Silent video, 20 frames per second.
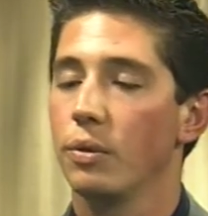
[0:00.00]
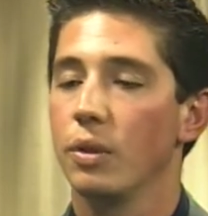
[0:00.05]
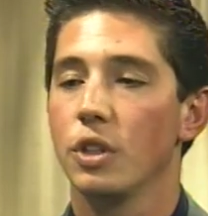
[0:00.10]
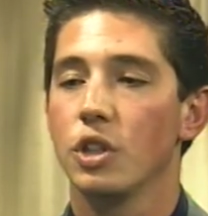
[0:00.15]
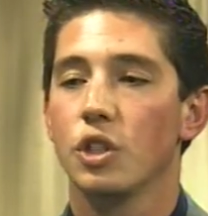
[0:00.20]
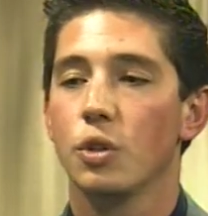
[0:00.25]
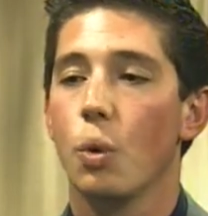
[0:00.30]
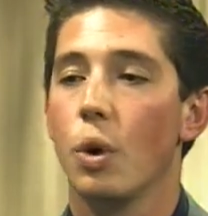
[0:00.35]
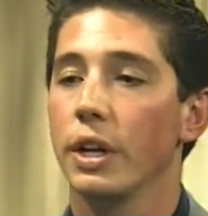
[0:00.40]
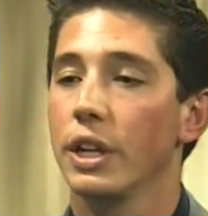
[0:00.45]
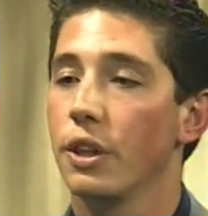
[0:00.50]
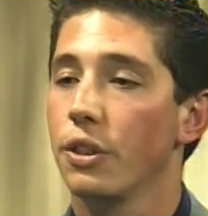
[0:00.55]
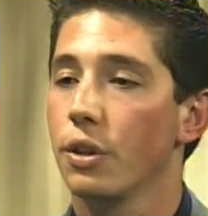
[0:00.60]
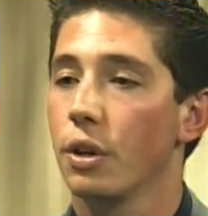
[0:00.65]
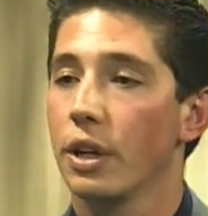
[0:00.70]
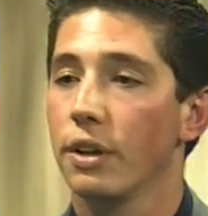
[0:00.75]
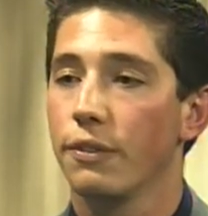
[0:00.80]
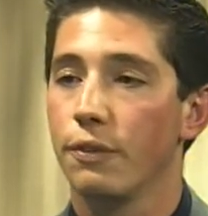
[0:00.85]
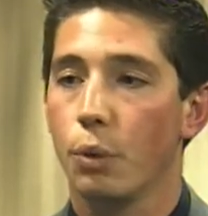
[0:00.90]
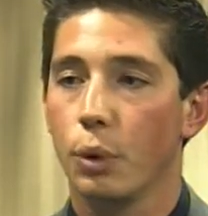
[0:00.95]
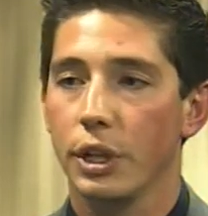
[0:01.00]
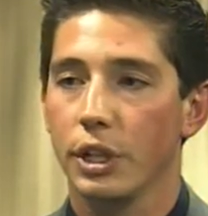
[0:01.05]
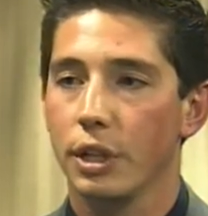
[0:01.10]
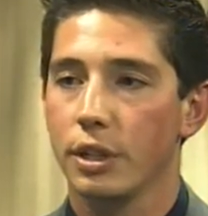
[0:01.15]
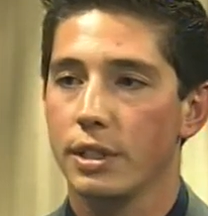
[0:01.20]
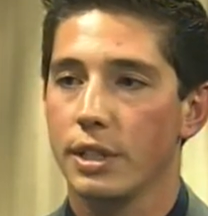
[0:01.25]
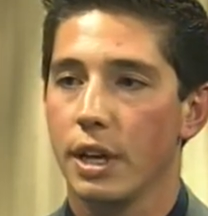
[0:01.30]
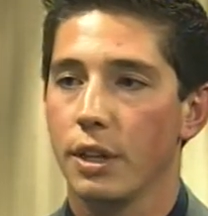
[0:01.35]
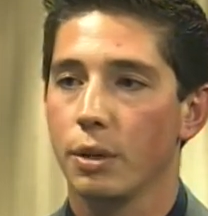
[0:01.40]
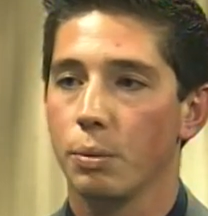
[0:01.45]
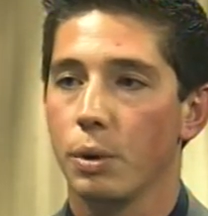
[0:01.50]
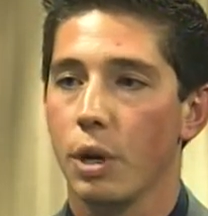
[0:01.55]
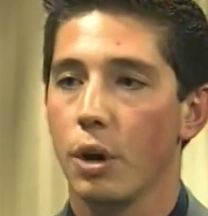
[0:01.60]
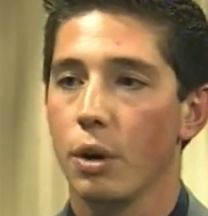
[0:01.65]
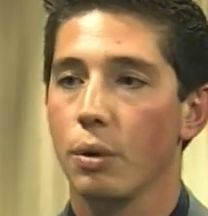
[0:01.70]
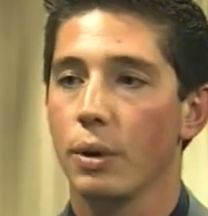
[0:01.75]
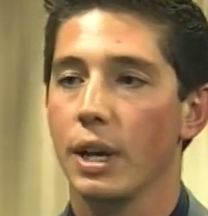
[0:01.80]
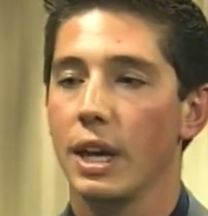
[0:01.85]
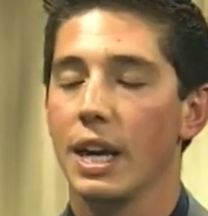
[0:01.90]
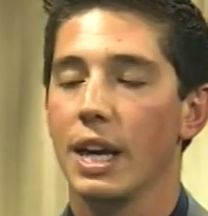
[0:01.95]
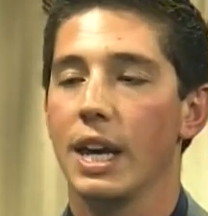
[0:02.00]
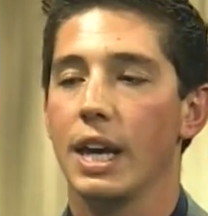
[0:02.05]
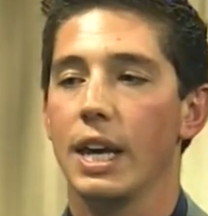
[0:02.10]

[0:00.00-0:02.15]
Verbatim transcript: 20, 30, 40 years down the road,